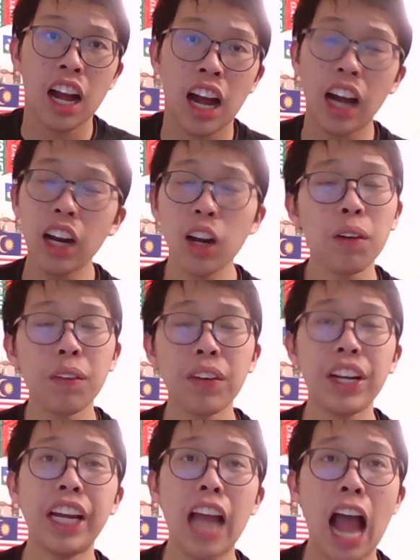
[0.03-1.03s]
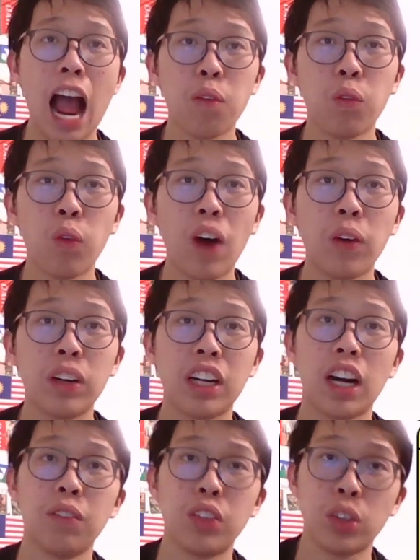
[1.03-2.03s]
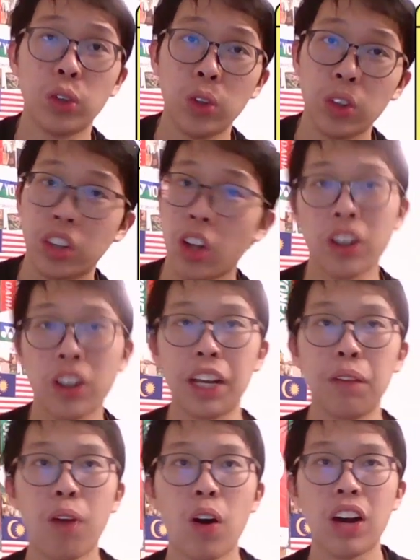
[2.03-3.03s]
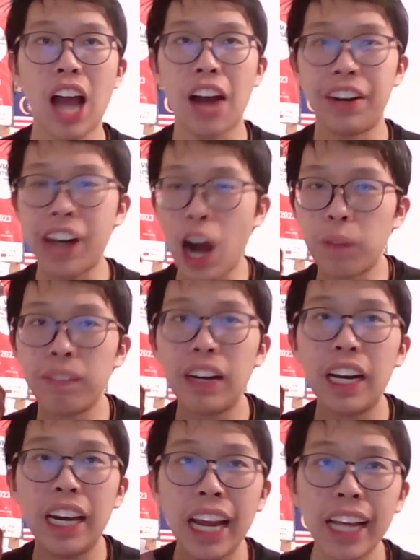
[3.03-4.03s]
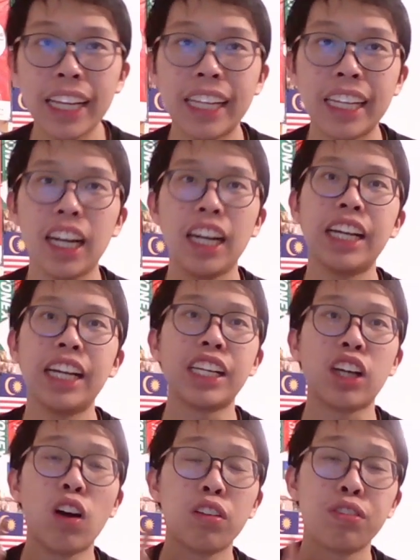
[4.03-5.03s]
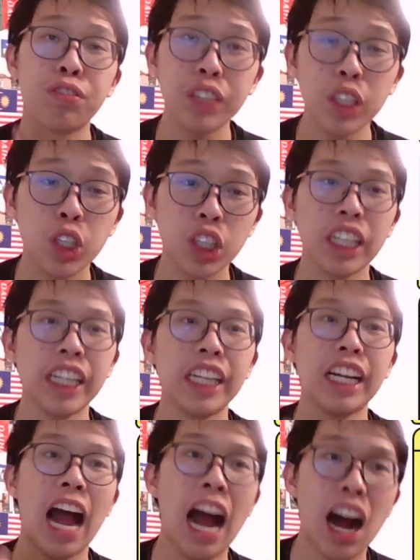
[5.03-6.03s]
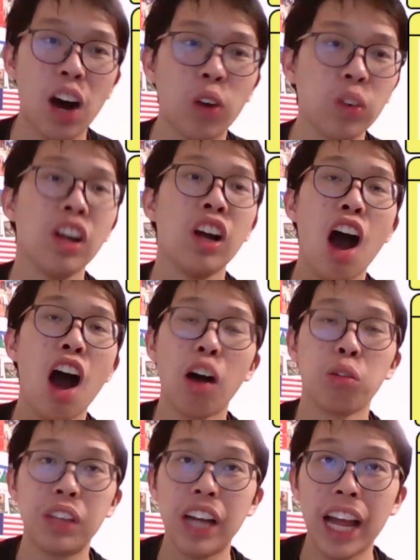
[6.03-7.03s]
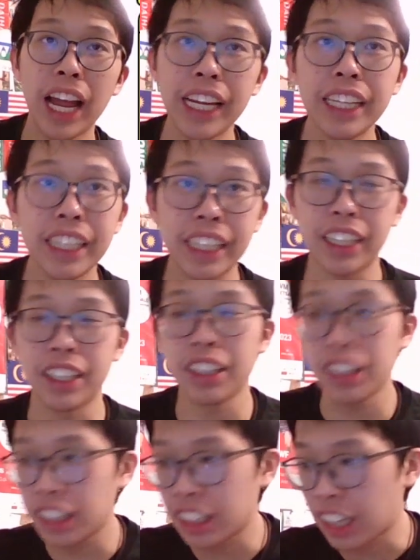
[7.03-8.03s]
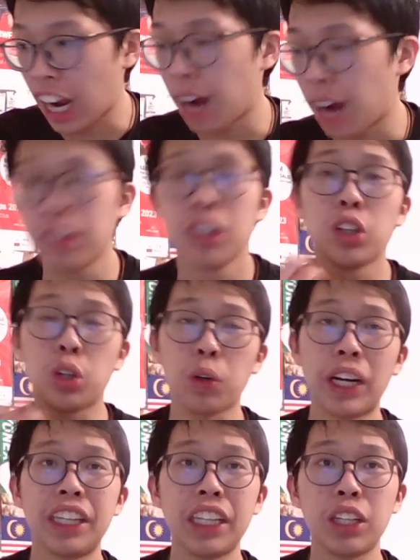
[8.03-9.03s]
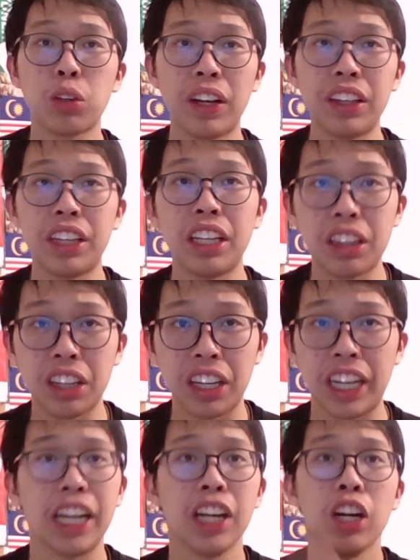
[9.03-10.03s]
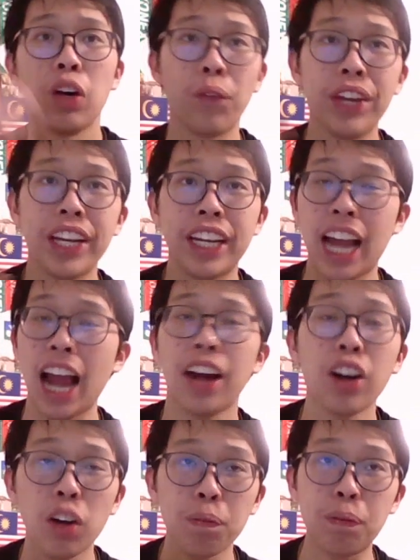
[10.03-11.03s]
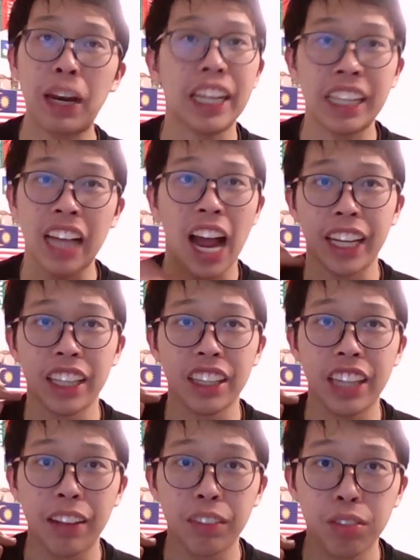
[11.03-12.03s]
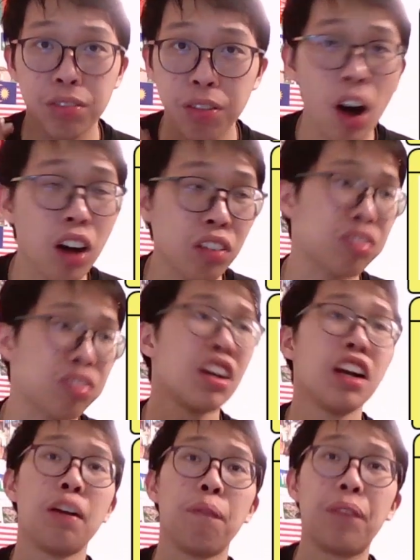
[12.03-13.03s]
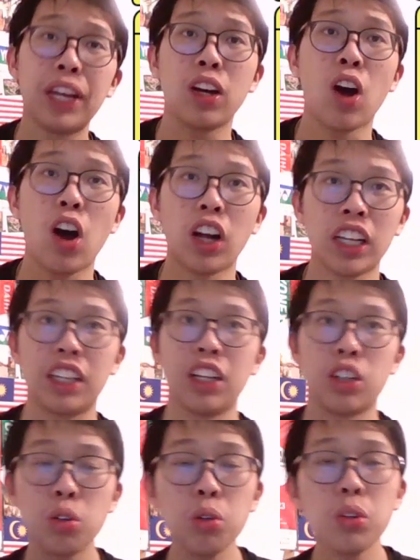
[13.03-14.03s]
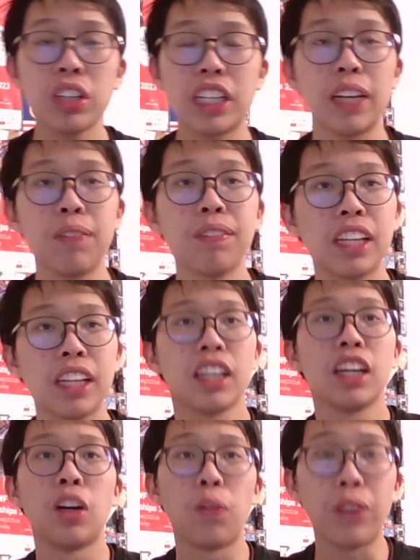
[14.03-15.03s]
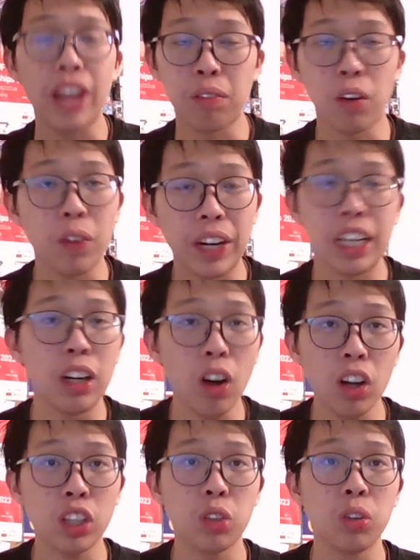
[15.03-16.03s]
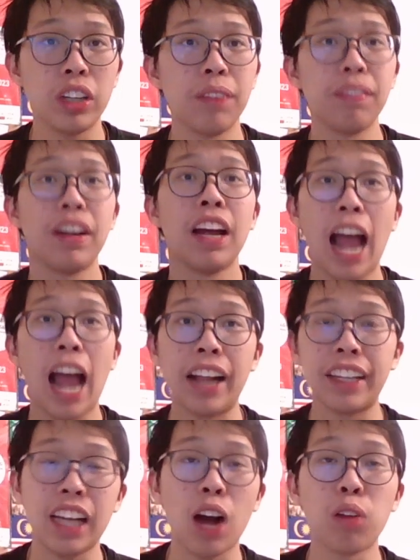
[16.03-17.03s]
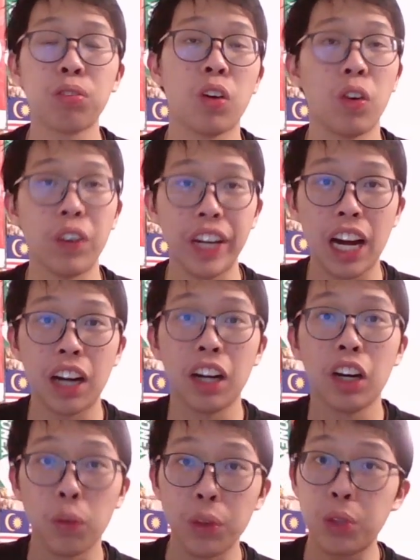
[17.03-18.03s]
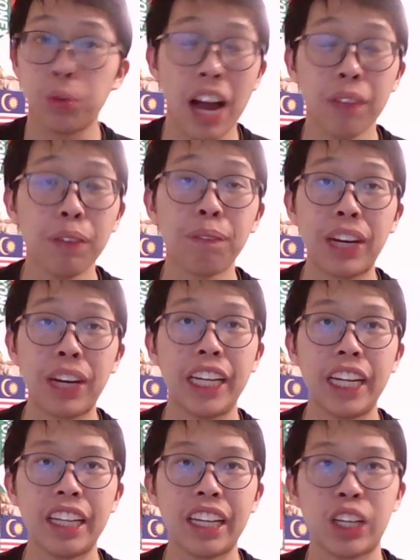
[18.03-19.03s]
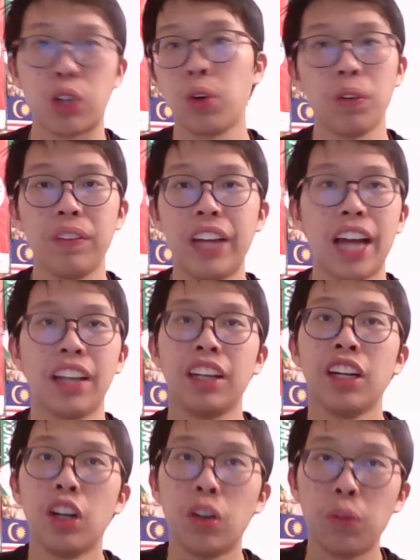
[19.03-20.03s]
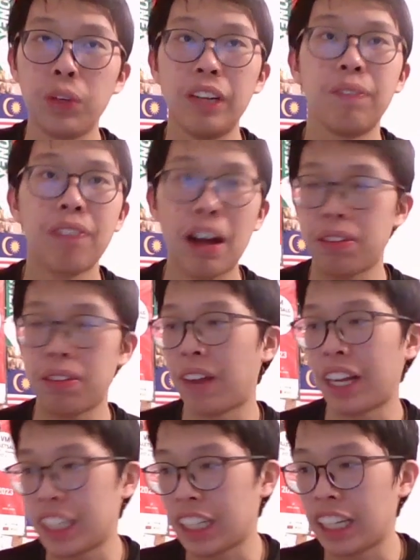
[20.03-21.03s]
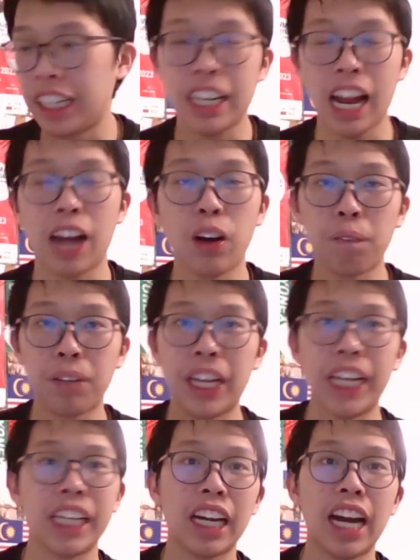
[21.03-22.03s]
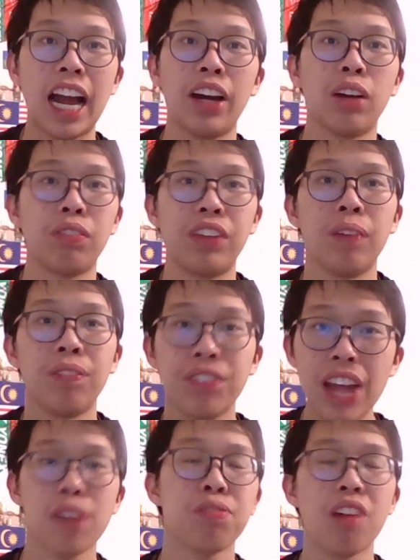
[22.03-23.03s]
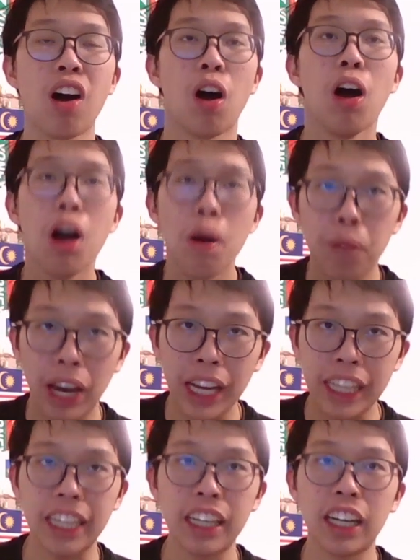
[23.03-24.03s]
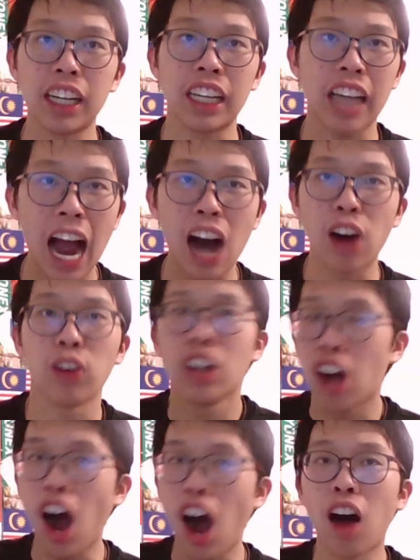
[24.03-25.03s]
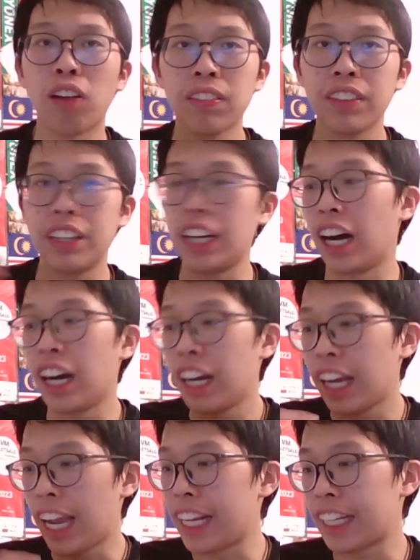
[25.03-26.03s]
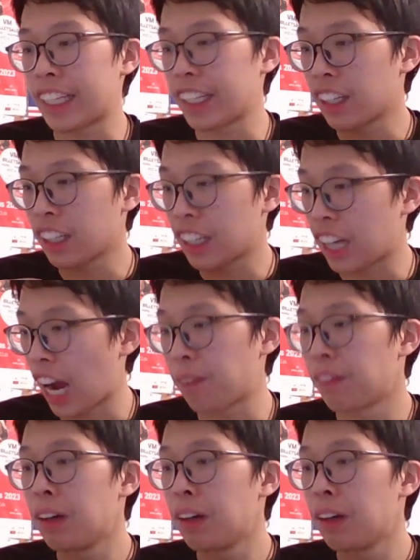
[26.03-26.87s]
Hello everybody and welcome to Talking Bola. Now Malaysia is officially out of the Asian Cup 2023. We cannot place higher than 4th because the two teams we have already lost to them and South Korea which we haven't played in this group yet, we mathematically cannot place ahead of them. Therefore, placing us out of the Asian Cup.